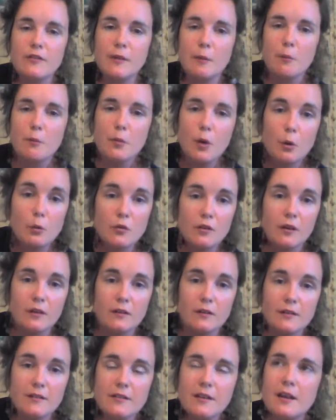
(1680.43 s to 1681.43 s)
than
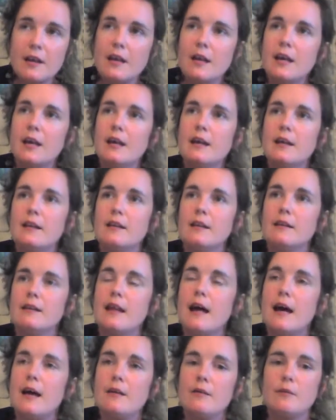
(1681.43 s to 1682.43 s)
protons,
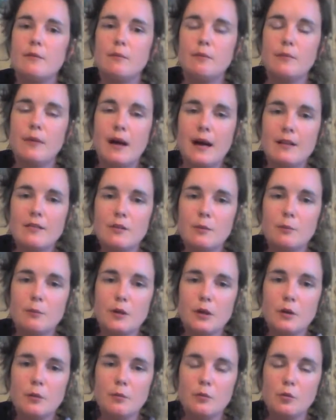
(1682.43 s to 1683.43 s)
that atom
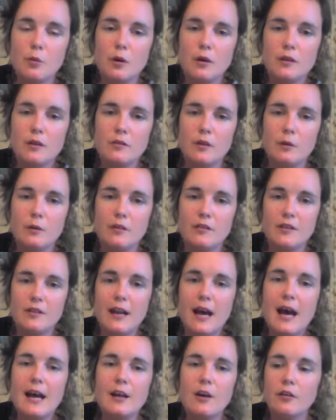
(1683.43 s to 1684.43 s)
becomes what is known as an
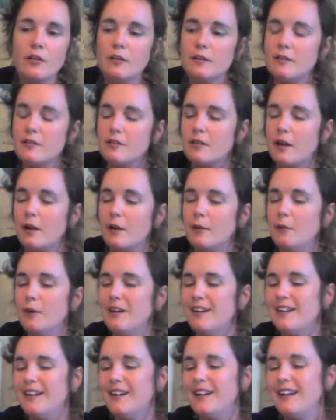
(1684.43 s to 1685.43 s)
ion. So
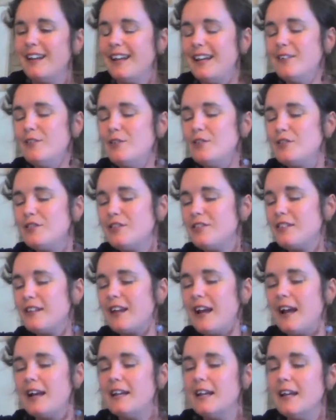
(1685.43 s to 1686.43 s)
it was just the
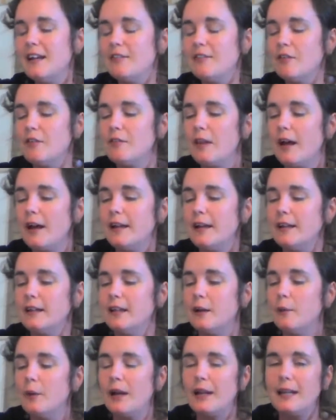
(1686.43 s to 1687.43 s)
idea of like, you
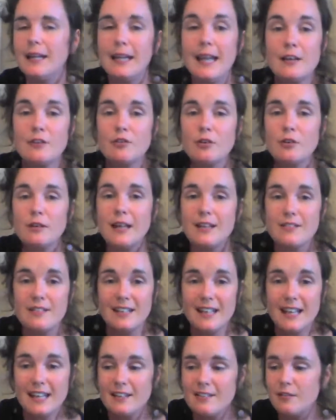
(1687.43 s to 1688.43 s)
know, an electron has a
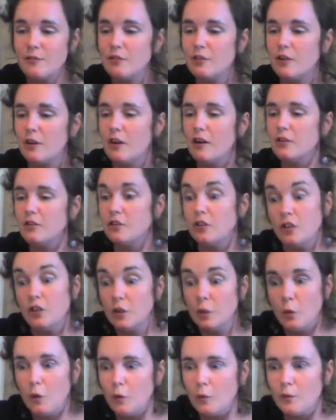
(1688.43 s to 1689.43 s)
negative charge,
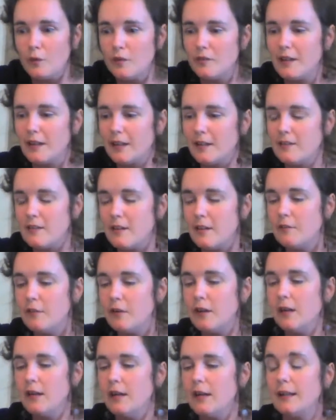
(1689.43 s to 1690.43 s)
you were always negative.
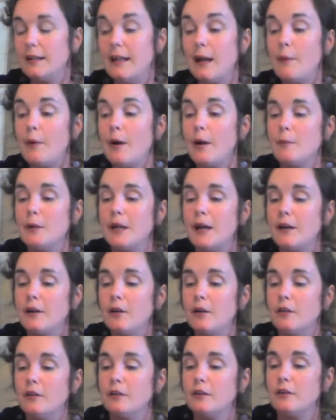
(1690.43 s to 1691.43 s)
Now I'm an
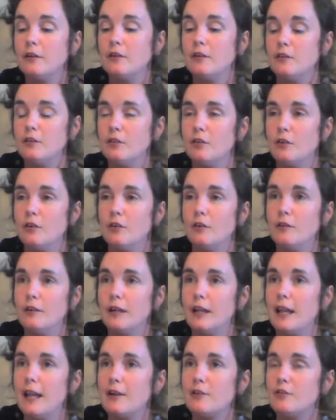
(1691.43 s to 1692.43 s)
ion because you're an
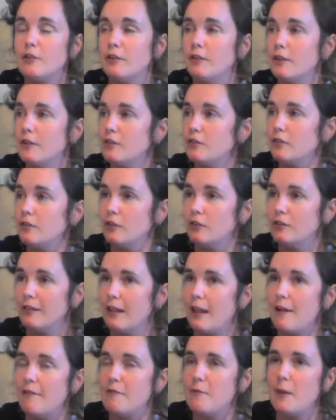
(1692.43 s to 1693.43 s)
electron that's just
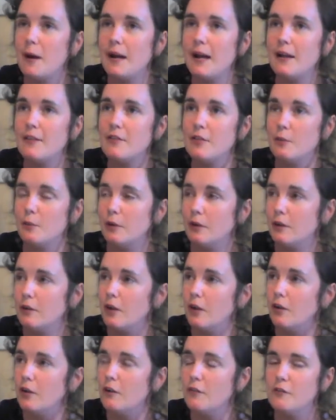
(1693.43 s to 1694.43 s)
left my atom and
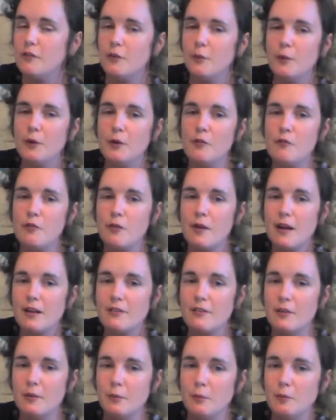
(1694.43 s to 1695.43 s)
gone off to another
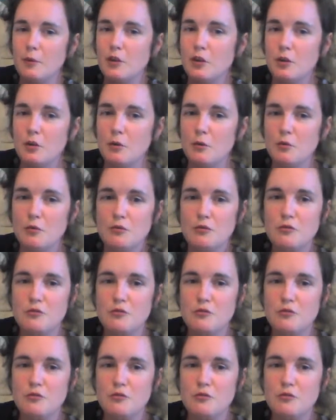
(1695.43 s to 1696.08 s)
atom, you